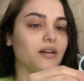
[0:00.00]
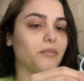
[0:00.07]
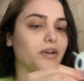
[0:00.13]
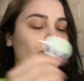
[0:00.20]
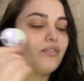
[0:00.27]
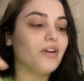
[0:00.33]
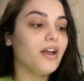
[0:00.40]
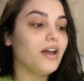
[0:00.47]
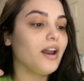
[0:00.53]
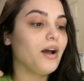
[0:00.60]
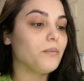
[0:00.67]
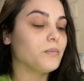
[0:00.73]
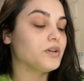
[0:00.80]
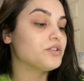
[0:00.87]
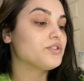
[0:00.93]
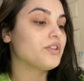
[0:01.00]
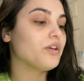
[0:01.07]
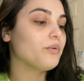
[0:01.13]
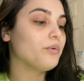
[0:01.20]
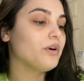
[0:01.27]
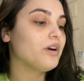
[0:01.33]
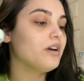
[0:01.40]
I forget how much they
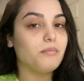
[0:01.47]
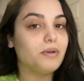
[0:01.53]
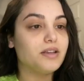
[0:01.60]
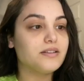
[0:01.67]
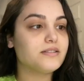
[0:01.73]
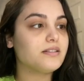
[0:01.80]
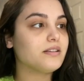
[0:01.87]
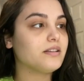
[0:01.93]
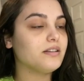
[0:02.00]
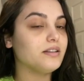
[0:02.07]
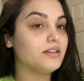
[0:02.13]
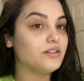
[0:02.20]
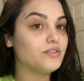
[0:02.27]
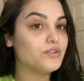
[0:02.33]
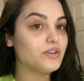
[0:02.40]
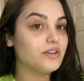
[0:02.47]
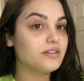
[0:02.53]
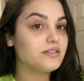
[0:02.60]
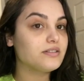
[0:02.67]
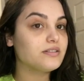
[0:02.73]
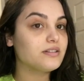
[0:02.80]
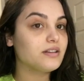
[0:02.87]
were. I basically
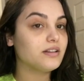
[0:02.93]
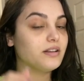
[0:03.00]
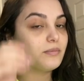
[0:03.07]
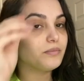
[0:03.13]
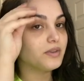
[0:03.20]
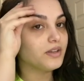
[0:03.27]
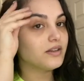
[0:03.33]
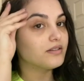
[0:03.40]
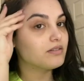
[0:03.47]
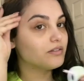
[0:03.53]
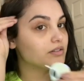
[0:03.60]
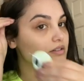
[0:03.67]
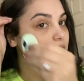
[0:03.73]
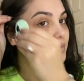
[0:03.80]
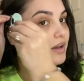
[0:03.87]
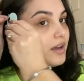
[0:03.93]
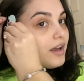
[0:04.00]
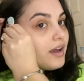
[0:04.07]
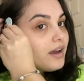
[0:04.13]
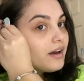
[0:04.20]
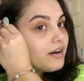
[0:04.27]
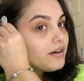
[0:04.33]
just clip these onto my
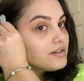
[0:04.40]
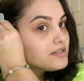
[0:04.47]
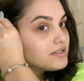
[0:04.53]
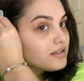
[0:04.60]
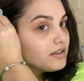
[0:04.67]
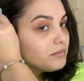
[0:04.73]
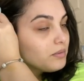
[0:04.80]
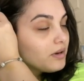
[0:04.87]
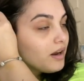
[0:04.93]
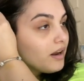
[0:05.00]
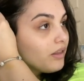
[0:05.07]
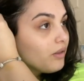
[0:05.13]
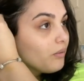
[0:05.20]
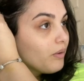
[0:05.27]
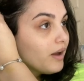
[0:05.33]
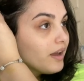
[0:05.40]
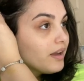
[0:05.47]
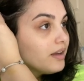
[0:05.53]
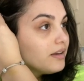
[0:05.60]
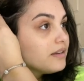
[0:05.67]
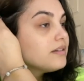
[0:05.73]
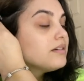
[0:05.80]
hair to keep it out of the way.